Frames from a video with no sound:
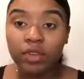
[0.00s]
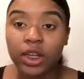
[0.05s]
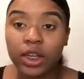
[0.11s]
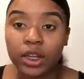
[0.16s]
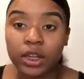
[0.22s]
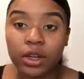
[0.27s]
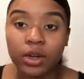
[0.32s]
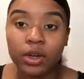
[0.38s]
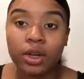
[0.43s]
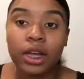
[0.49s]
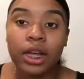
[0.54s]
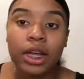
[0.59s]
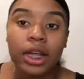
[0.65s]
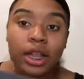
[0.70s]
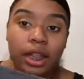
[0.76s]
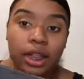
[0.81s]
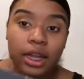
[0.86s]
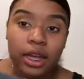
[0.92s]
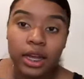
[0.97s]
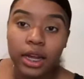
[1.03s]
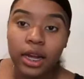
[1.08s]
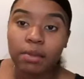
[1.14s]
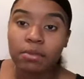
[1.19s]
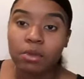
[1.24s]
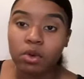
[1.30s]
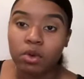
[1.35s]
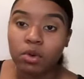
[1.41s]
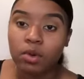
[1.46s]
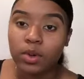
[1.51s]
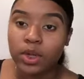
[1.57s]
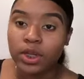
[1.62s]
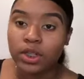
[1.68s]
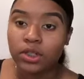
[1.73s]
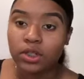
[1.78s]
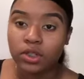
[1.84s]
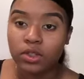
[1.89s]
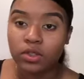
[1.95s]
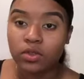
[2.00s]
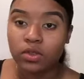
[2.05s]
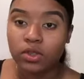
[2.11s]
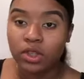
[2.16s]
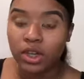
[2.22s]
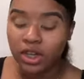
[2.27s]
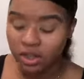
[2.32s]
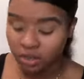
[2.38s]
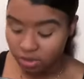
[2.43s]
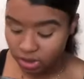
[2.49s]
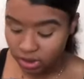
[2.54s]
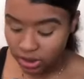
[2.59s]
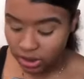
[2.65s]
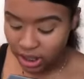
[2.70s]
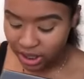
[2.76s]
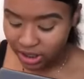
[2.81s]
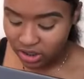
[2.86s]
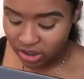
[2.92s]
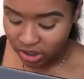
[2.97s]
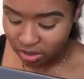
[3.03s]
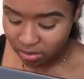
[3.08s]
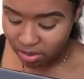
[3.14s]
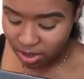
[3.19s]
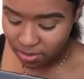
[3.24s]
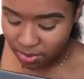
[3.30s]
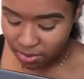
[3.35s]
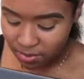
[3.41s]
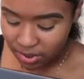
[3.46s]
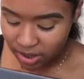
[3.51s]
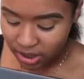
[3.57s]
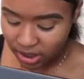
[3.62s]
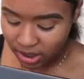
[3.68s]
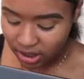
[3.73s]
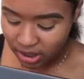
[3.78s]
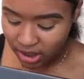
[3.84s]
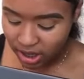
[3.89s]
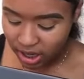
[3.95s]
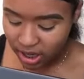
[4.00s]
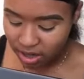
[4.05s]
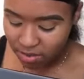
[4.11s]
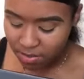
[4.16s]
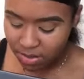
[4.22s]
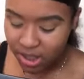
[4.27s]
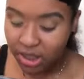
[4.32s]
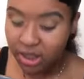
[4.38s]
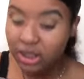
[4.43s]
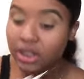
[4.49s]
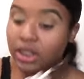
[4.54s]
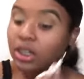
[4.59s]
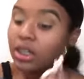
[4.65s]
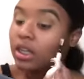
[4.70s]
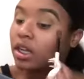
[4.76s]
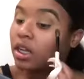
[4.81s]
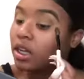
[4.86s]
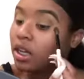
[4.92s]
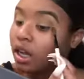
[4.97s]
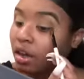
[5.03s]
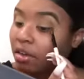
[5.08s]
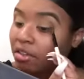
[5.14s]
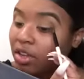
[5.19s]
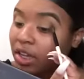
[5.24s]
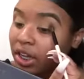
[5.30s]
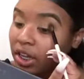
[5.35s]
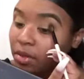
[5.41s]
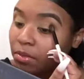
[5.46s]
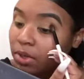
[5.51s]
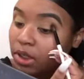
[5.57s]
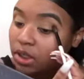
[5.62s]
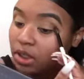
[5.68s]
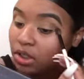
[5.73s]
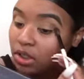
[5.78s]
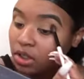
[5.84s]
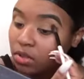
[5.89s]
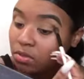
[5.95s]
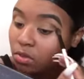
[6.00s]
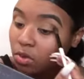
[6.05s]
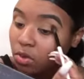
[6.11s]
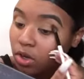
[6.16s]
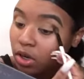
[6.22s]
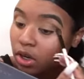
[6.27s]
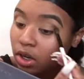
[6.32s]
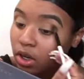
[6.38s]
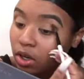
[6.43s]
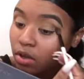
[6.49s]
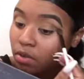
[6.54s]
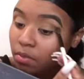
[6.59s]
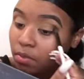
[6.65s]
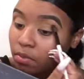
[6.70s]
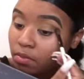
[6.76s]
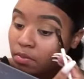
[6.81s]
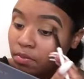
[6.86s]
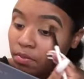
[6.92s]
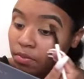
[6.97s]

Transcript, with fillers: video that I'm going to start using eyeshadow primer because it kind of makes I feel like it makes the look more um